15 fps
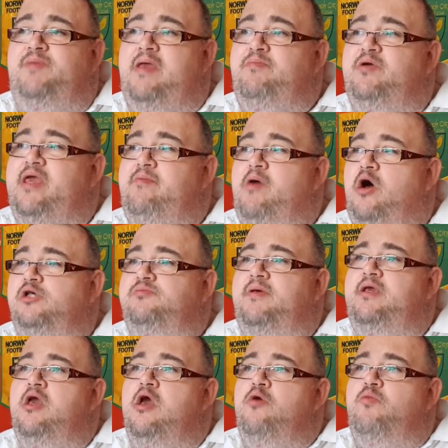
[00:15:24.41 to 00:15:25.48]
People keep asking
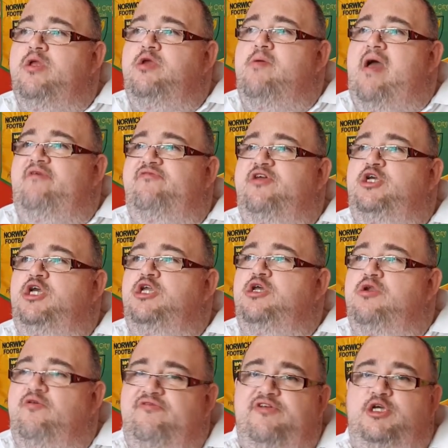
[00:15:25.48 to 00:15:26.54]
me, when you're out fishing,
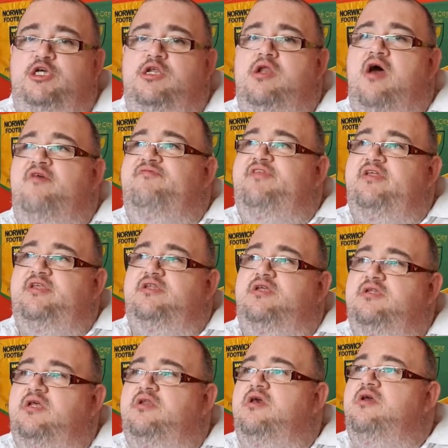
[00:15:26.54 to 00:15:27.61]
you're not fishing enough. Da, da,
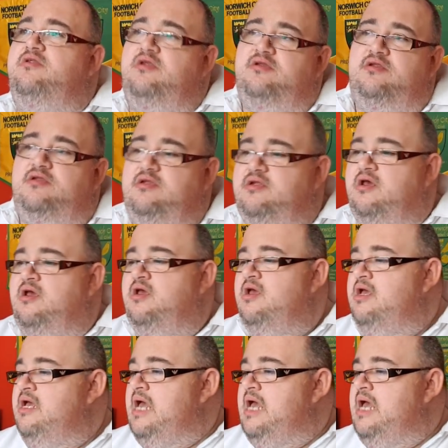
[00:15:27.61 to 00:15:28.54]
da, da, da, da, da, da.